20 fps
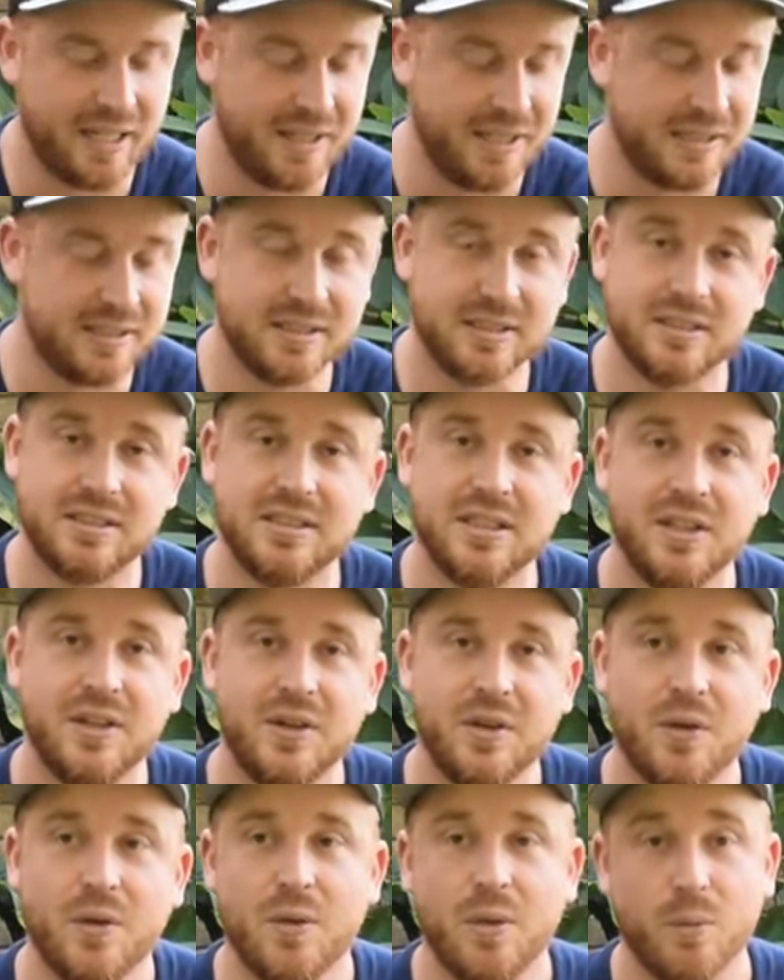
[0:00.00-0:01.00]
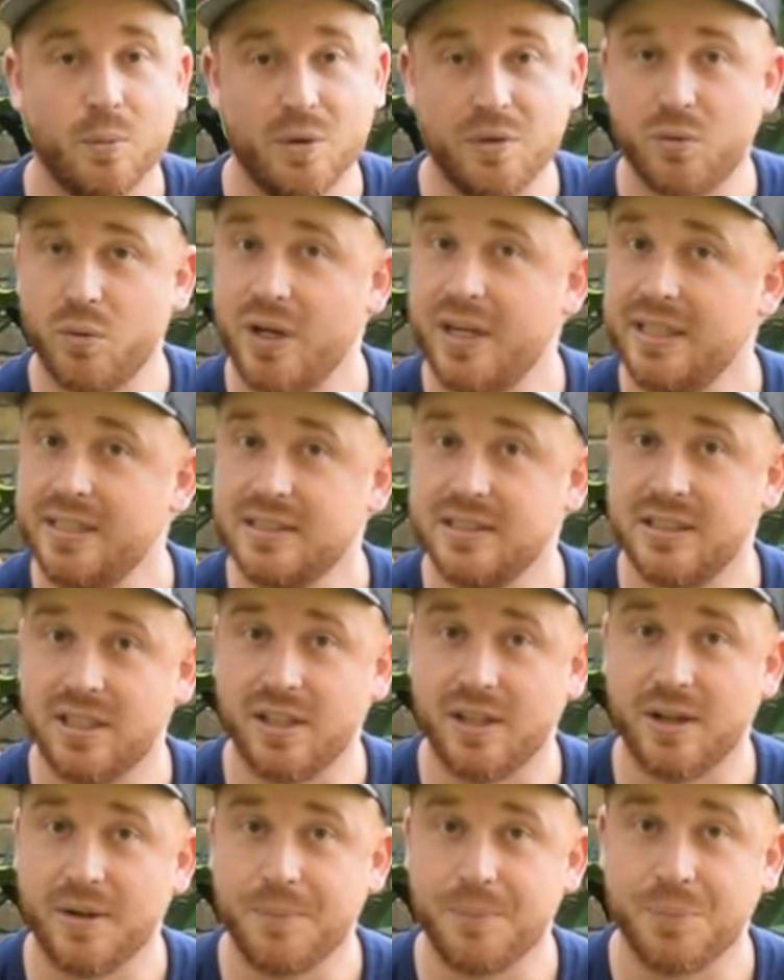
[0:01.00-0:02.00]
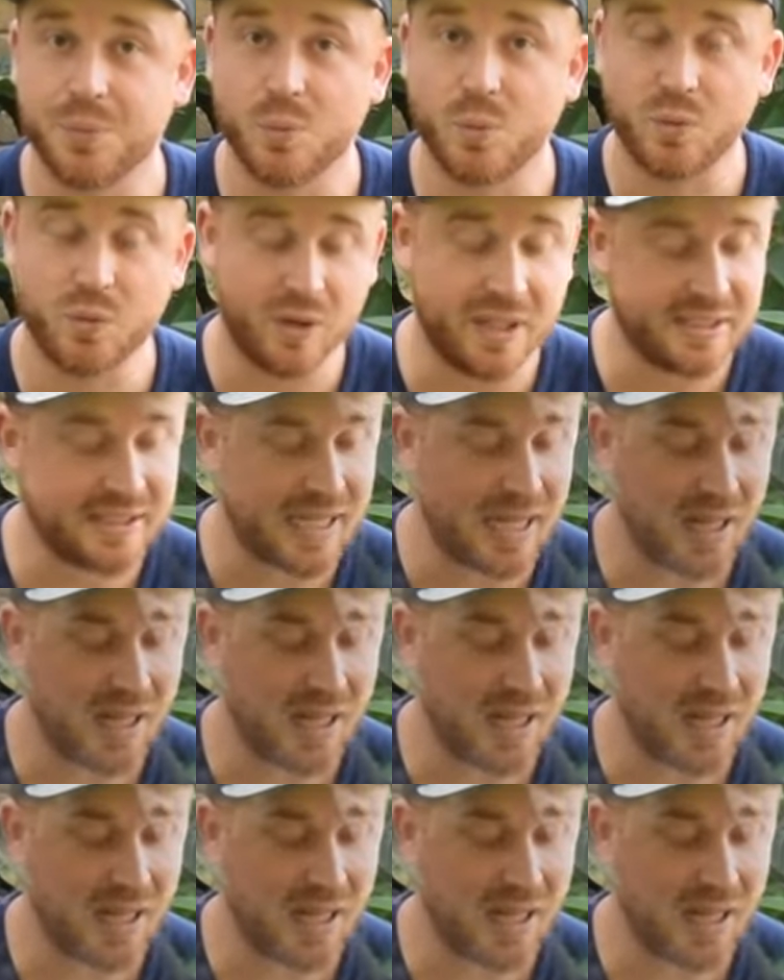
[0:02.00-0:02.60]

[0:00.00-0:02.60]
And this is, we've raised, uh, we've raised